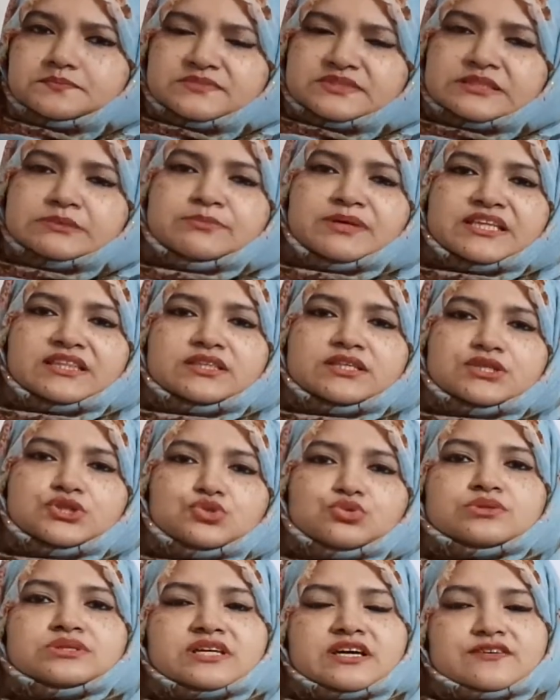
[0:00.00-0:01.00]
mainly
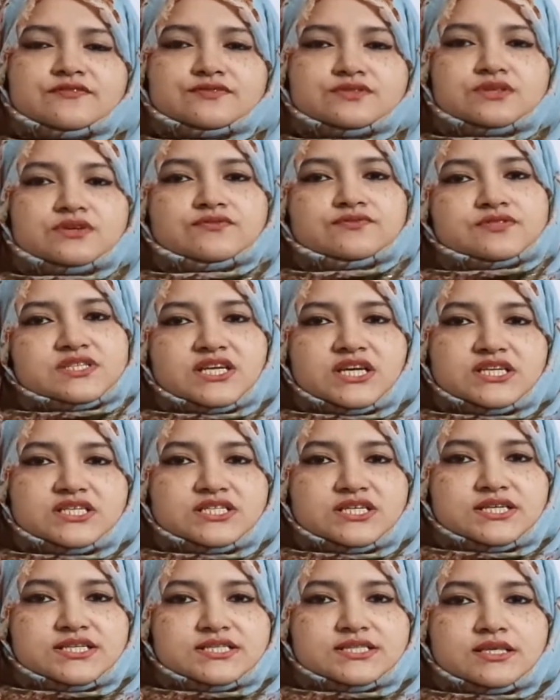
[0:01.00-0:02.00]
two types of
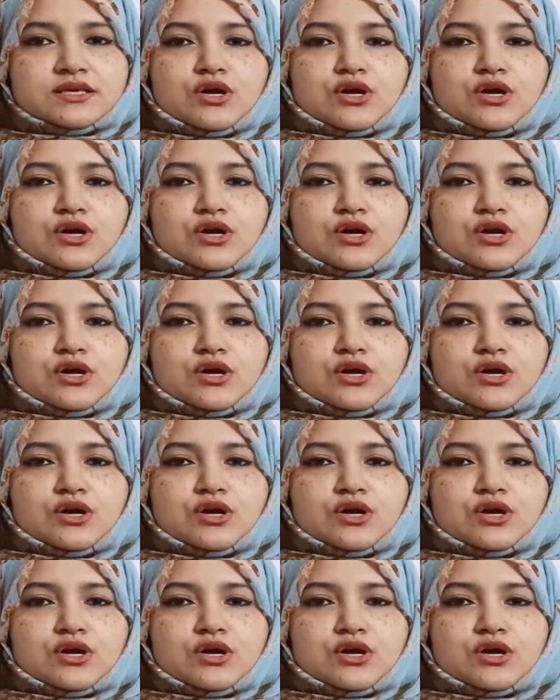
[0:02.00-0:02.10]
changes.